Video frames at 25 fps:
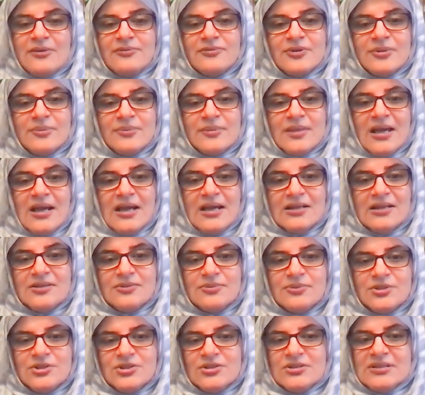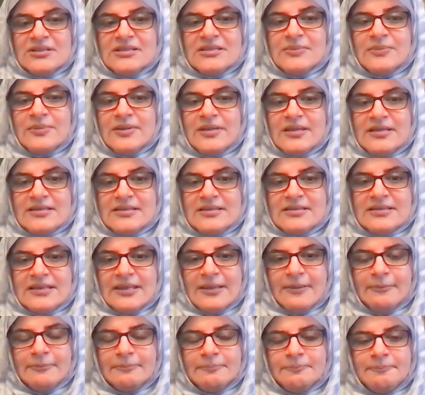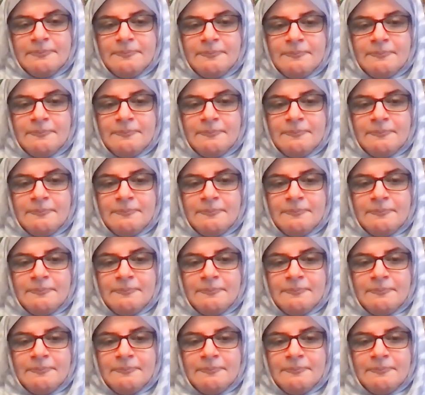from that which displeases Him.